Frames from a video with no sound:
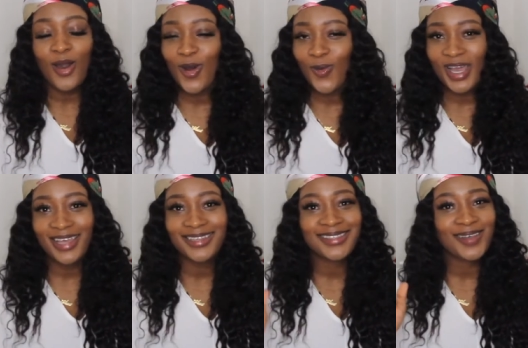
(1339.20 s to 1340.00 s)

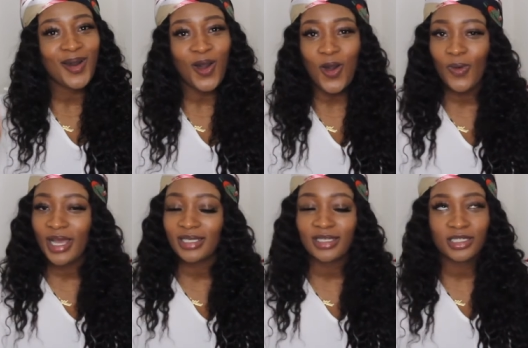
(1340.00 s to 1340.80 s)
always,
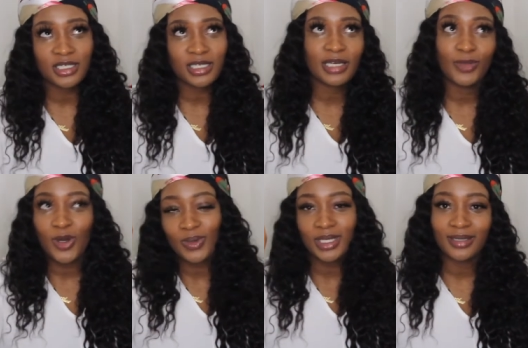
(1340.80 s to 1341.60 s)
always. Let's just
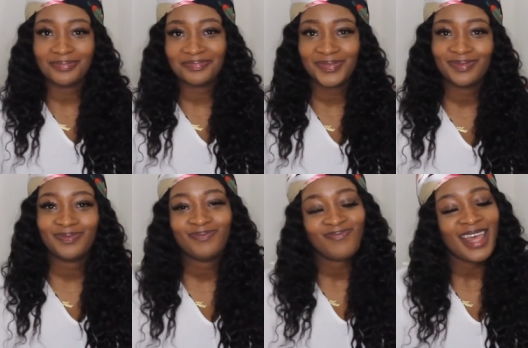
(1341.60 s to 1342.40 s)
keep going up.
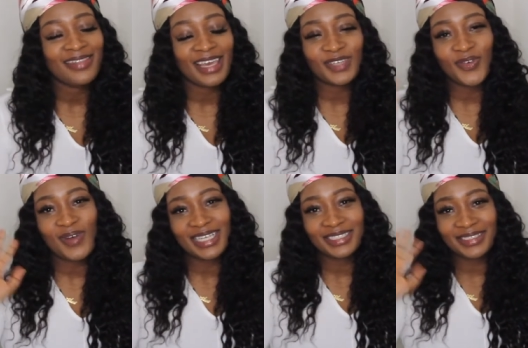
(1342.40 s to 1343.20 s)
Thanks
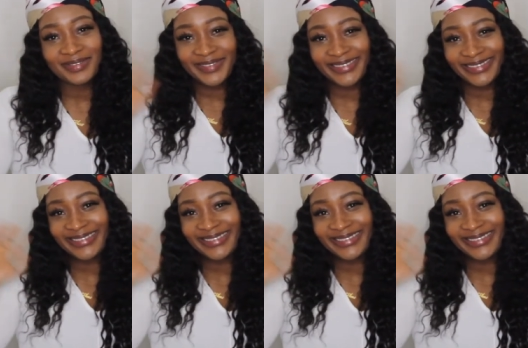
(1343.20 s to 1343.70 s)
for watching.